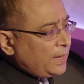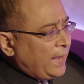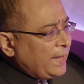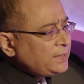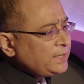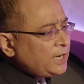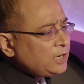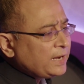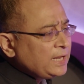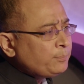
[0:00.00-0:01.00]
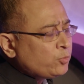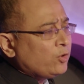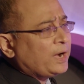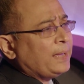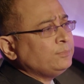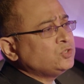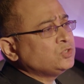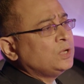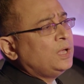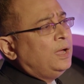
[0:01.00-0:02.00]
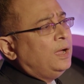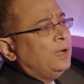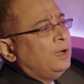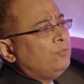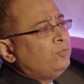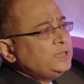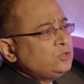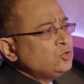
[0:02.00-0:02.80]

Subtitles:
and they are running programs with